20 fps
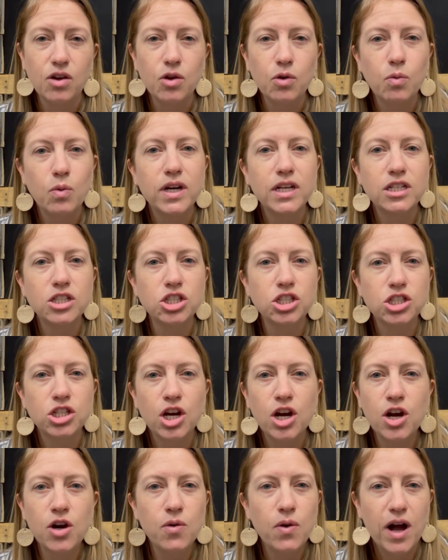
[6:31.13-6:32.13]
Would it
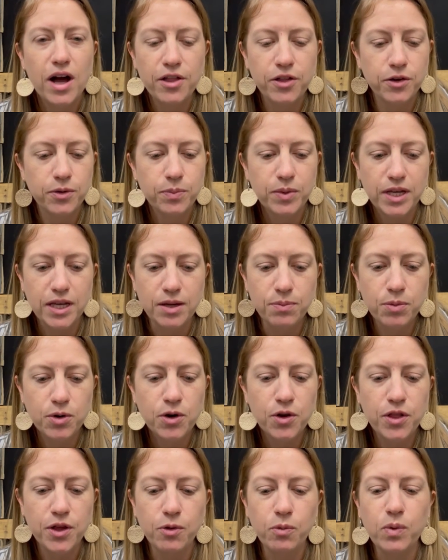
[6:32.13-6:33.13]
show other
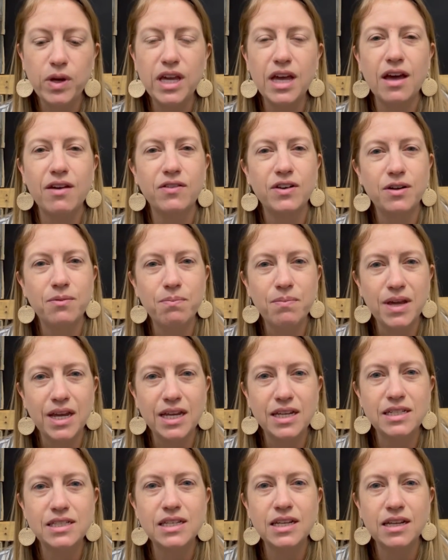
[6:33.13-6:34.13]
people that we have an
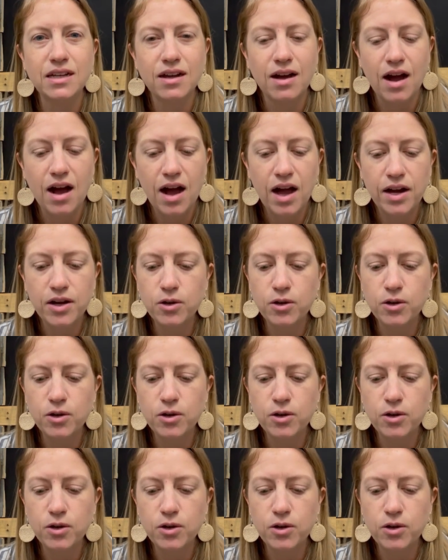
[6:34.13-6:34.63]
amazing God